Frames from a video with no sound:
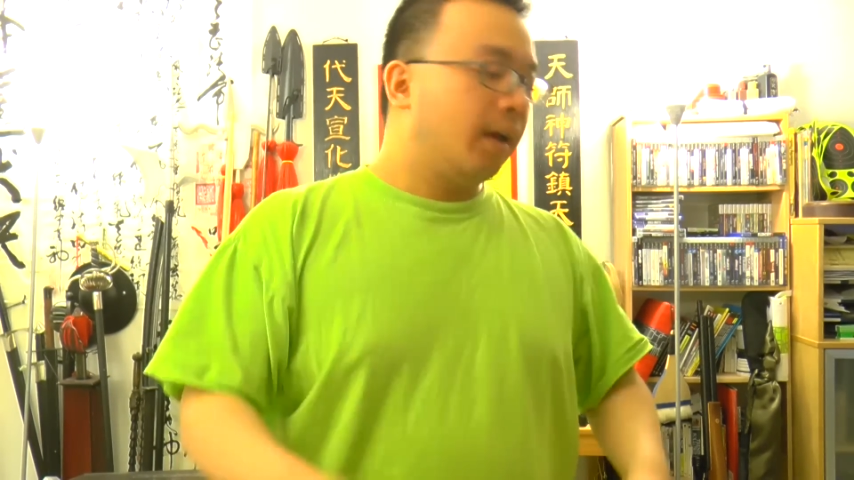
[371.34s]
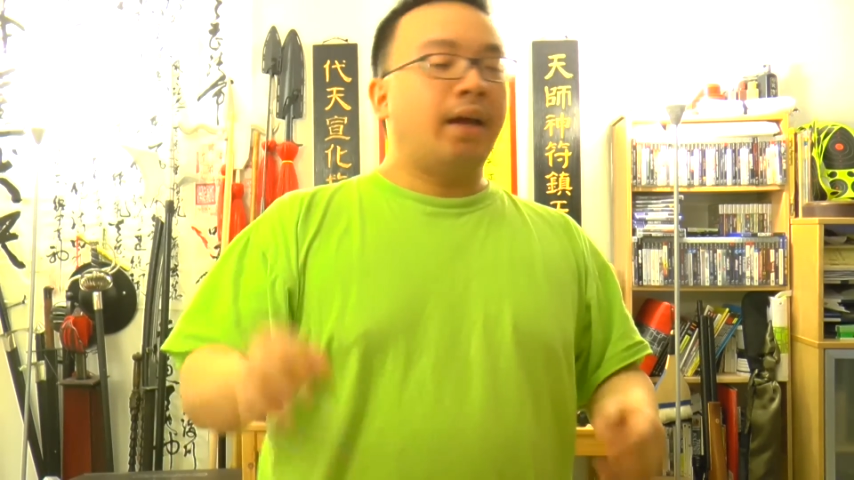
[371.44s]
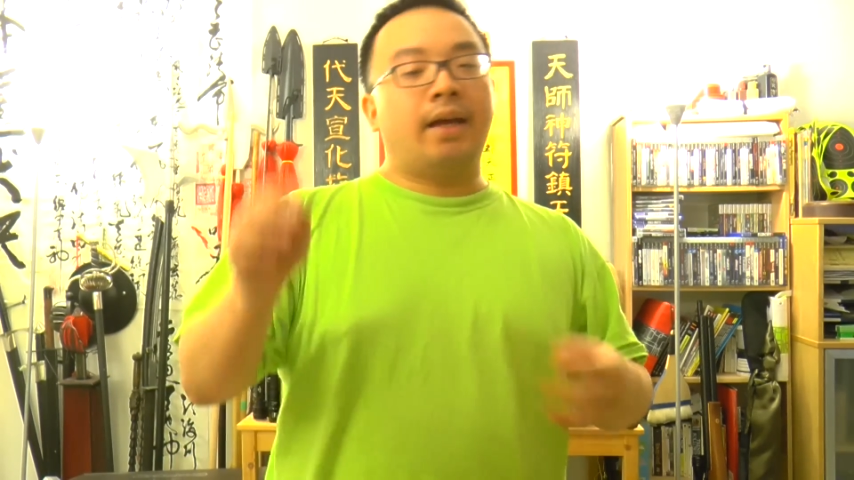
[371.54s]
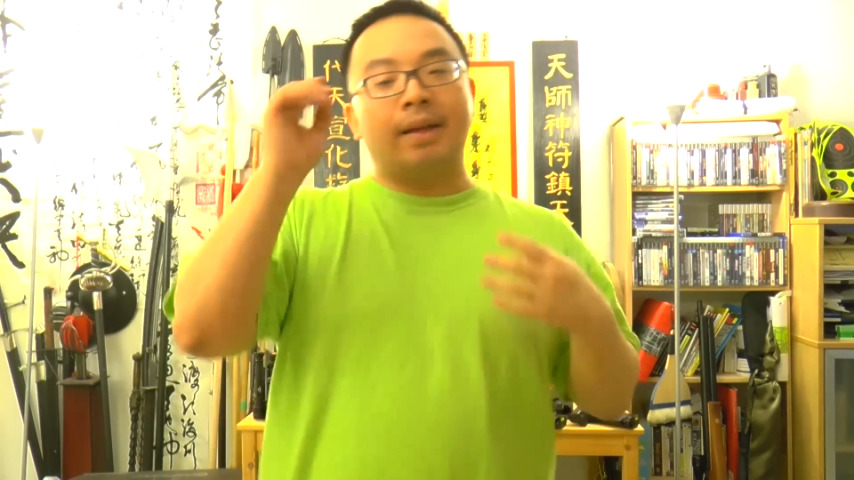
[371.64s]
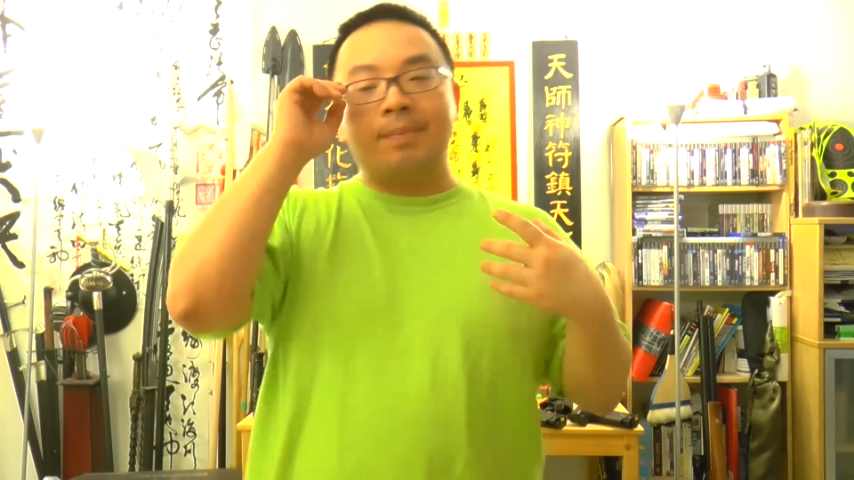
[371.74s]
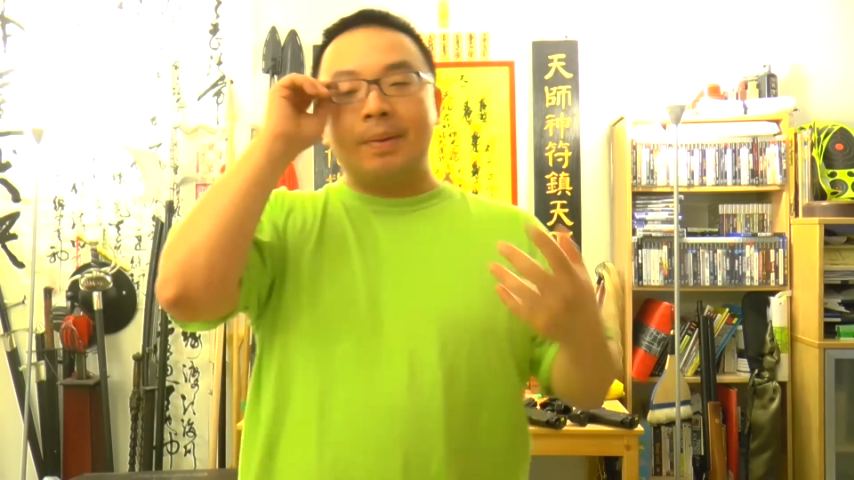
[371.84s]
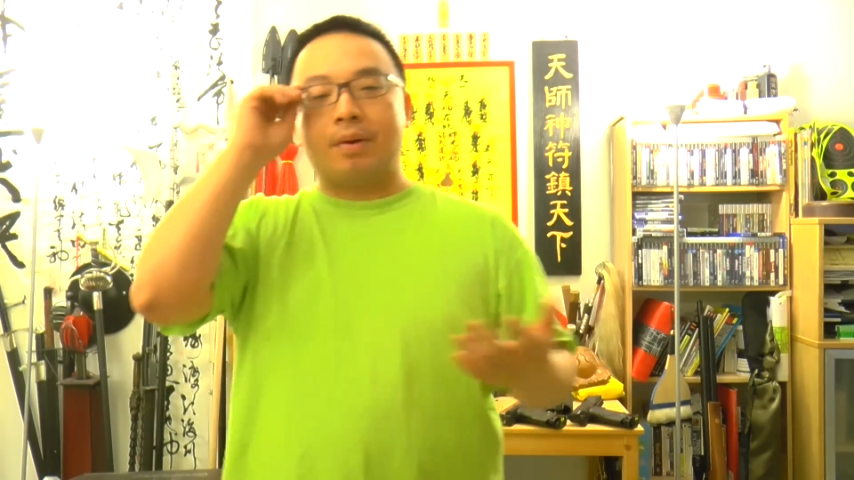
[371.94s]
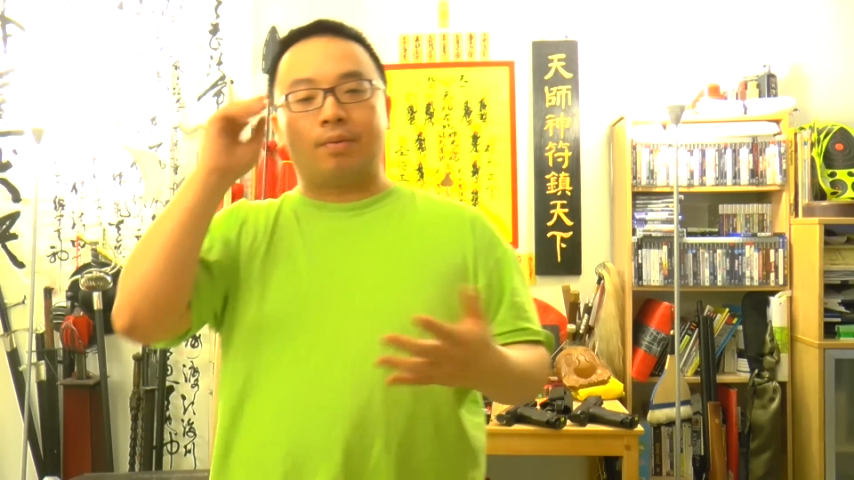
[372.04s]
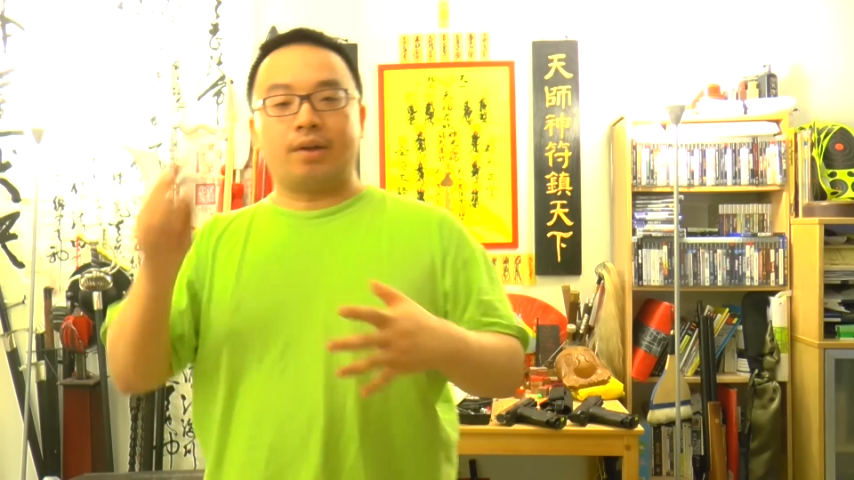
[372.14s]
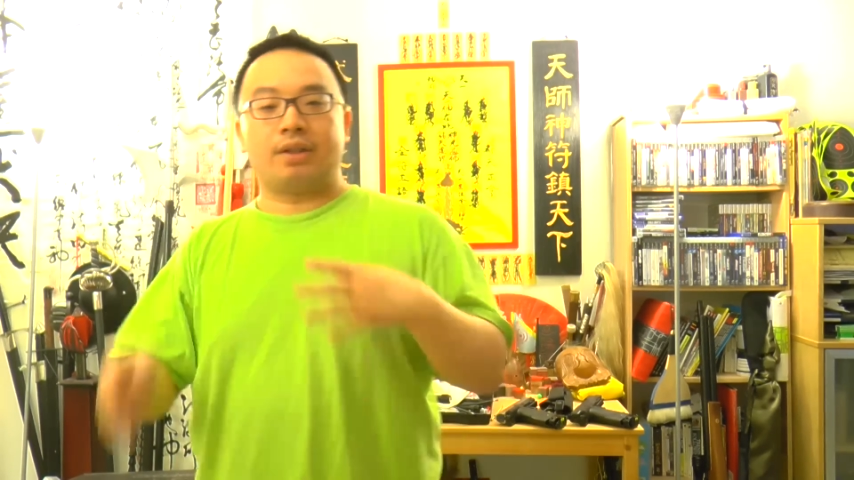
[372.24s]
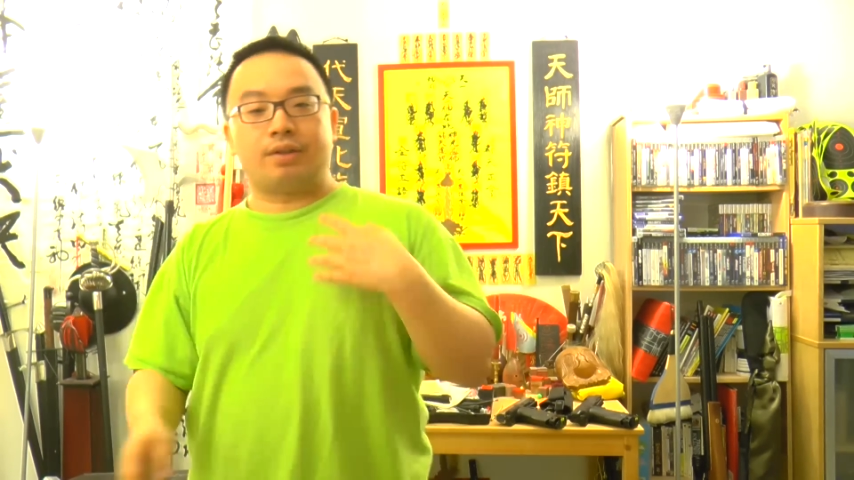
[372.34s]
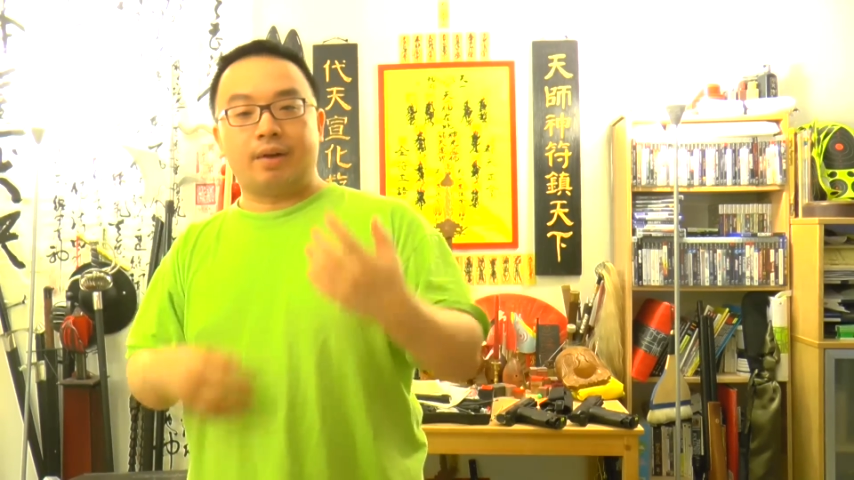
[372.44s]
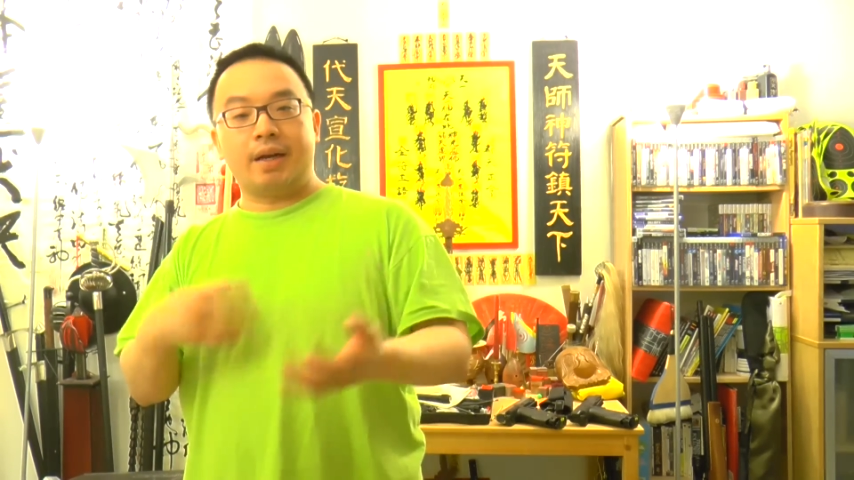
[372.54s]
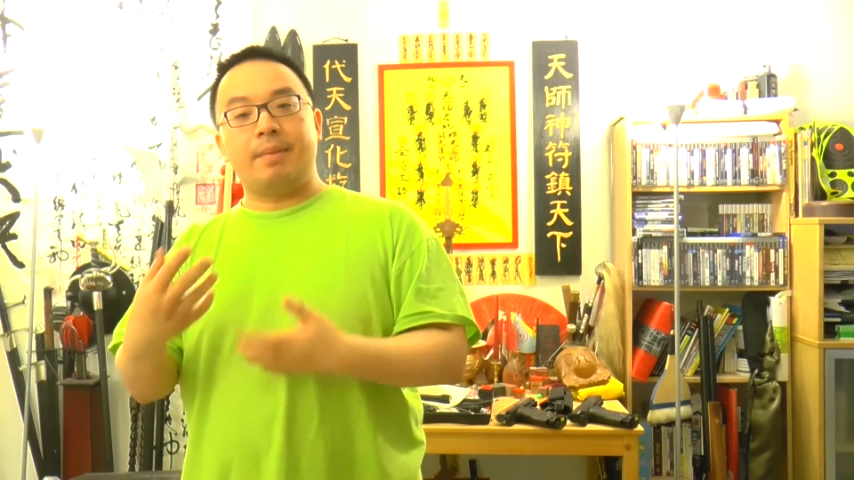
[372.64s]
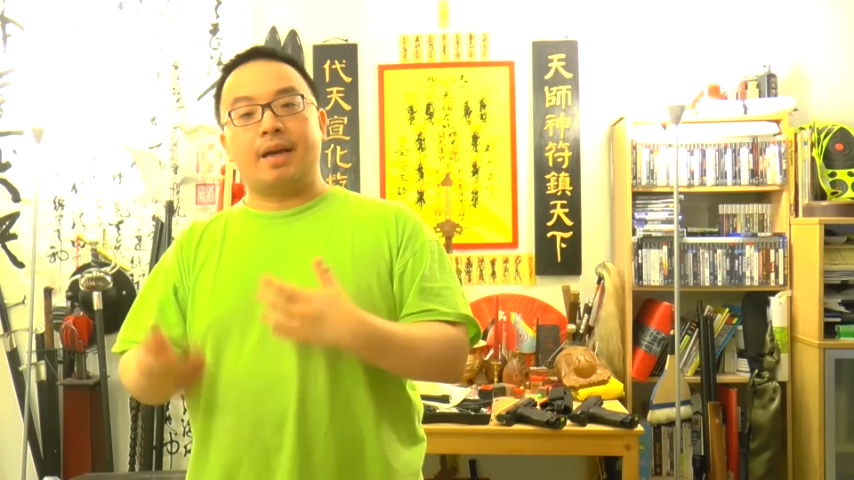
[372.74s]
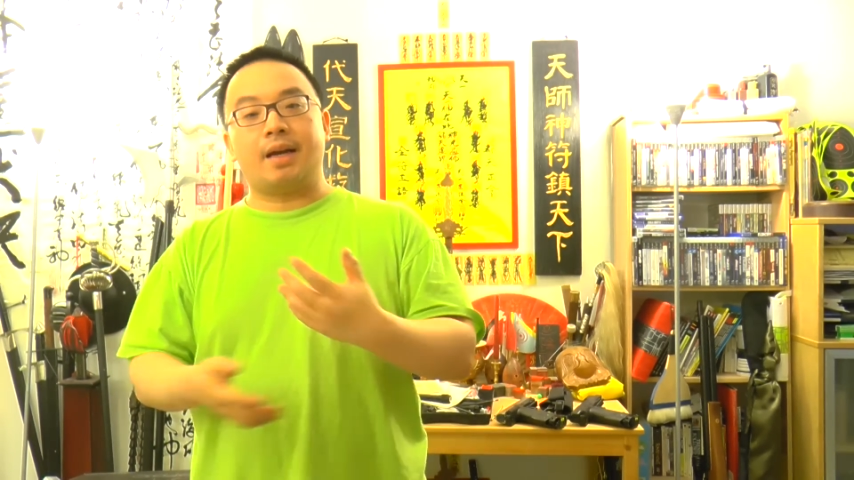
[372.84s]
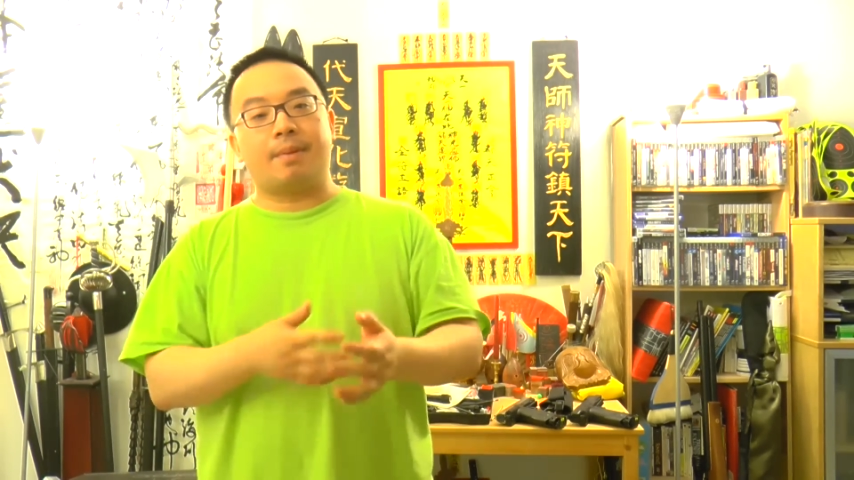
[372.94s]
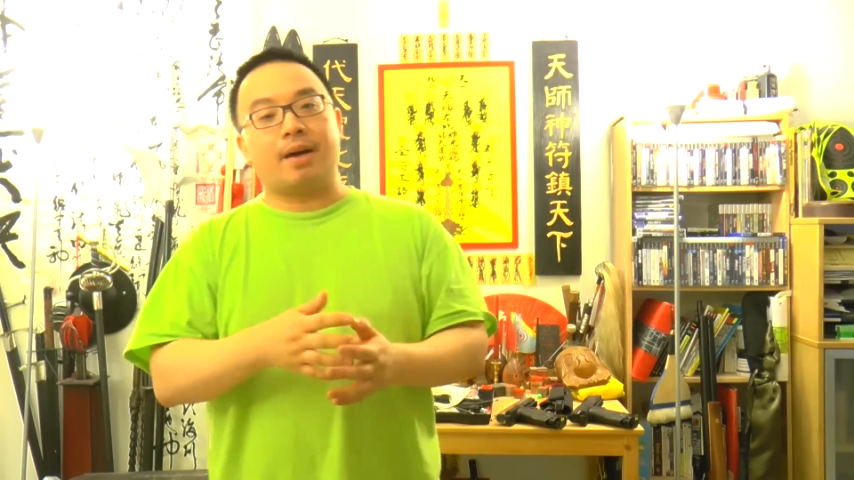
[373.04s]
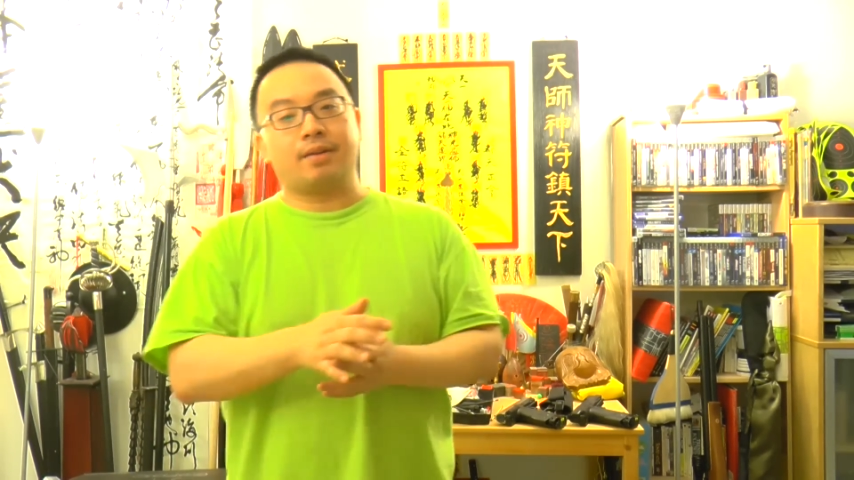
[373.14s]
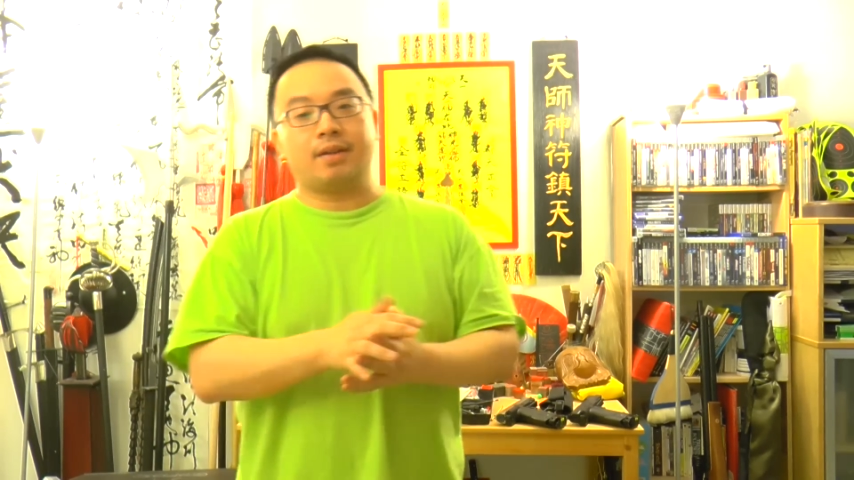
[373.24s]
And then people were dreaming
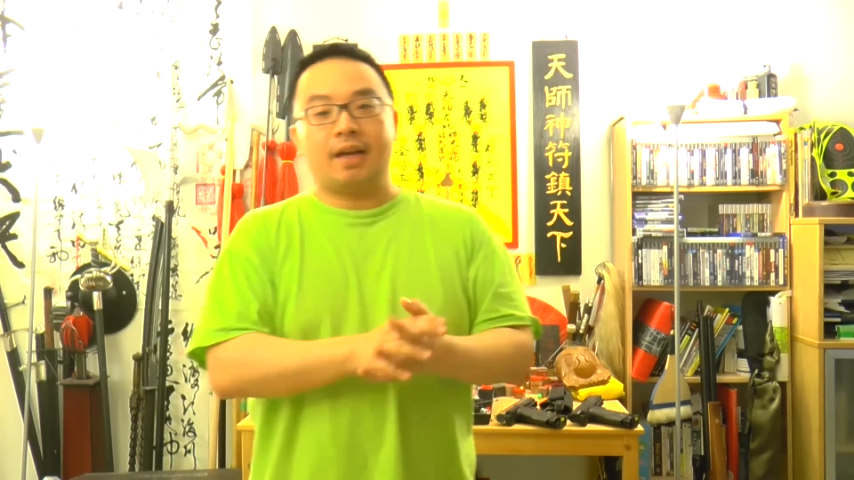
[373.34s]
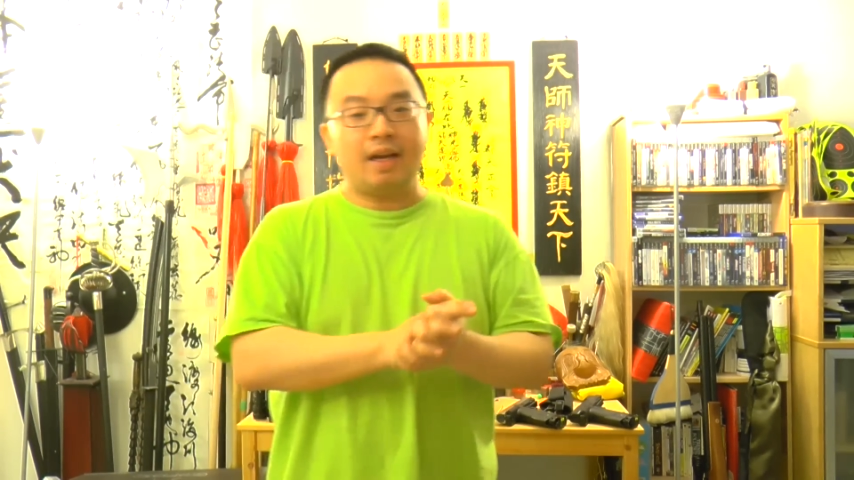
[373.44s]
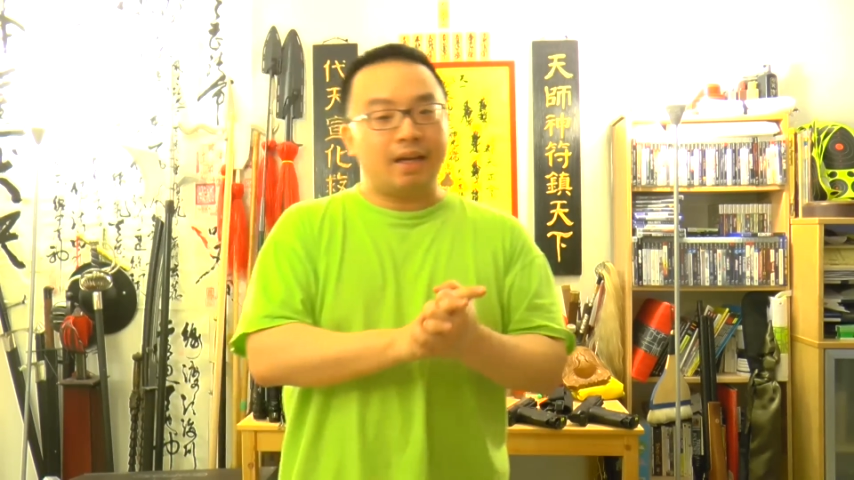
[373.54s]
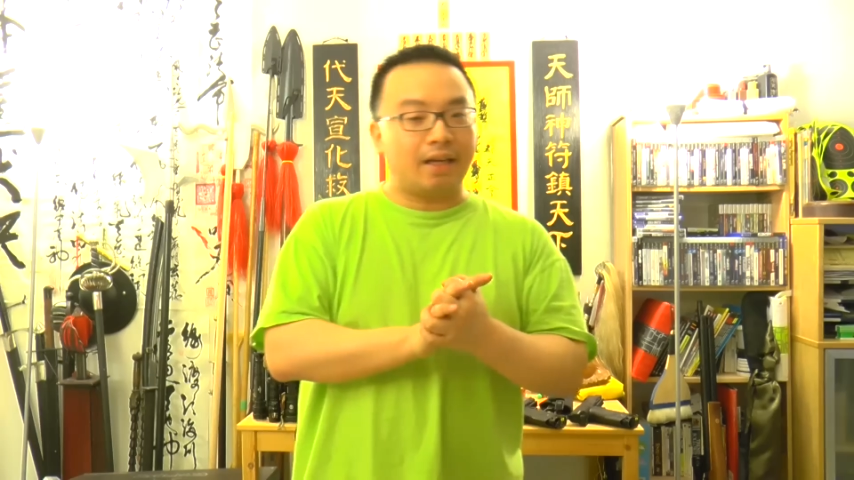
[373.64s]
about, hey,